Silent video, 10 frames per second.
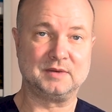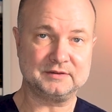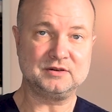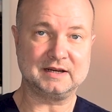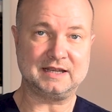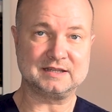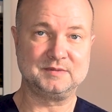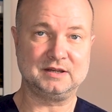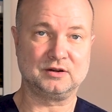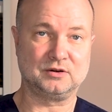
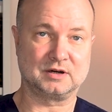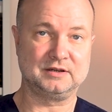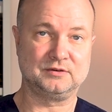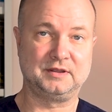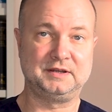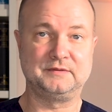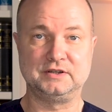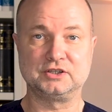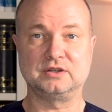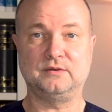multi-orgasmic according to the
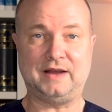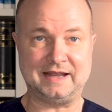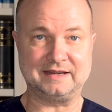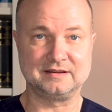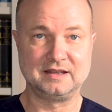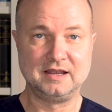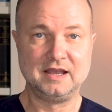definition of Hite,